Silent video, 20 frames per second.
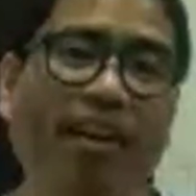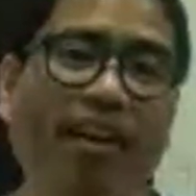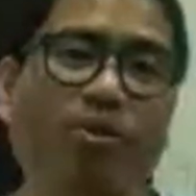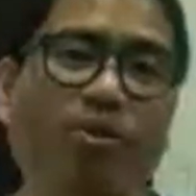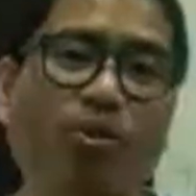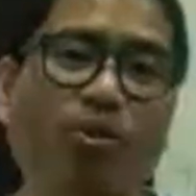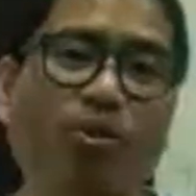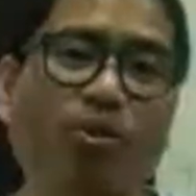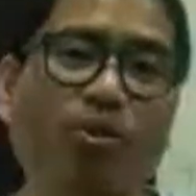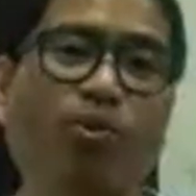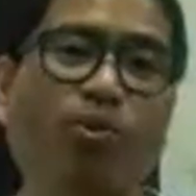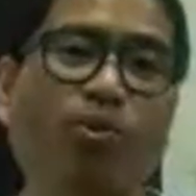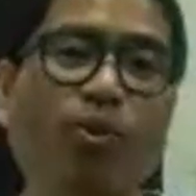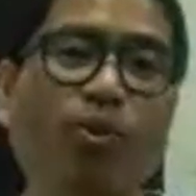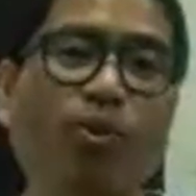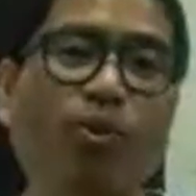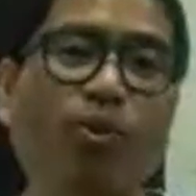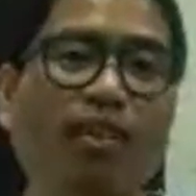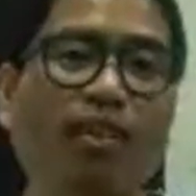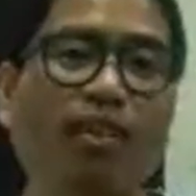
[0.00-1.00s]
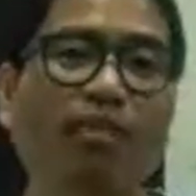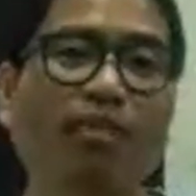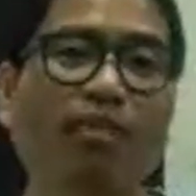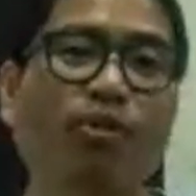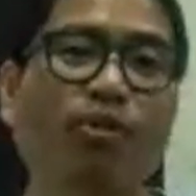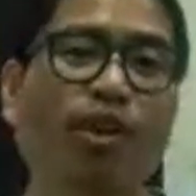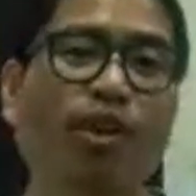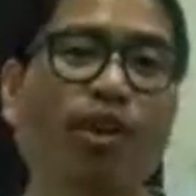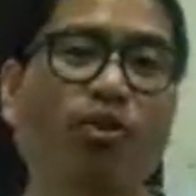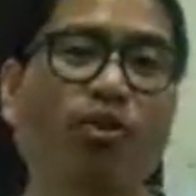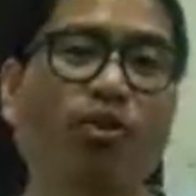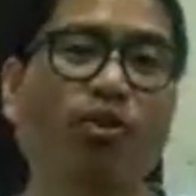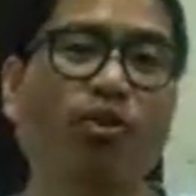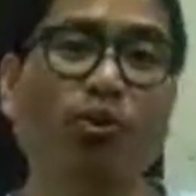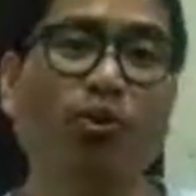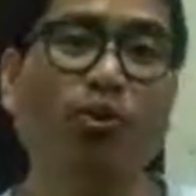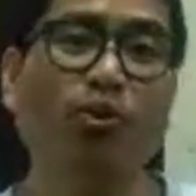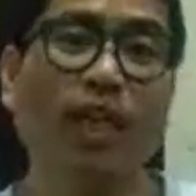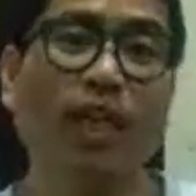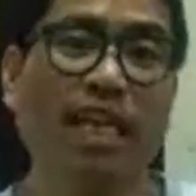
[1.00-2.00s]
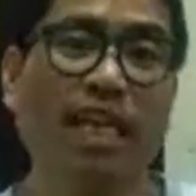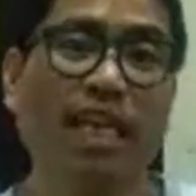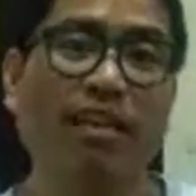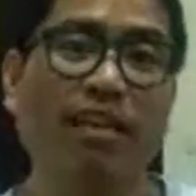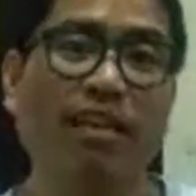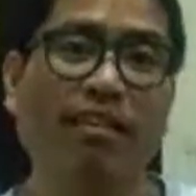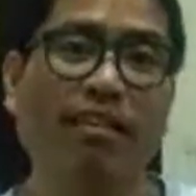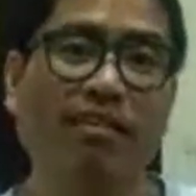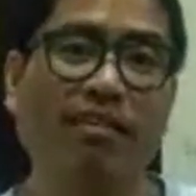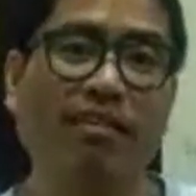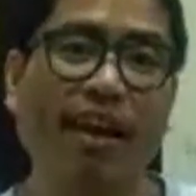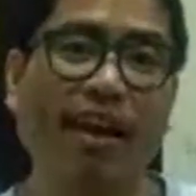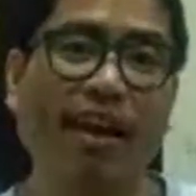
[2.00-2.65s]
so you also eat in moderation protein